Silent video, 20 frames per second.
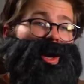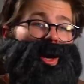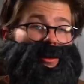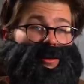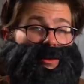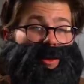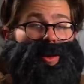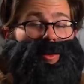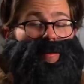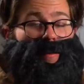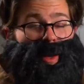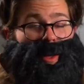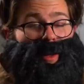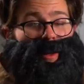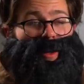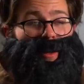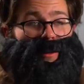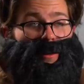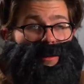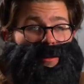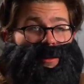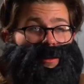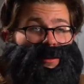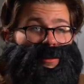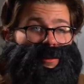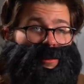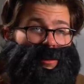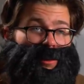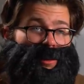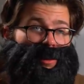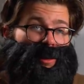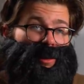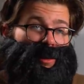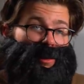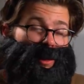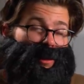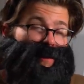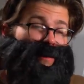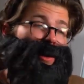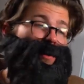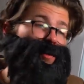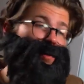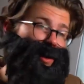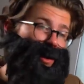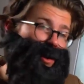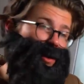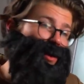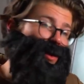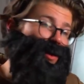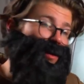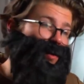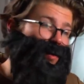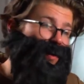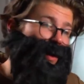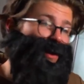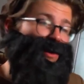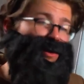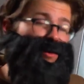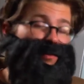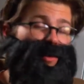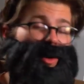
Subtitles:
had callback hell, and then we went to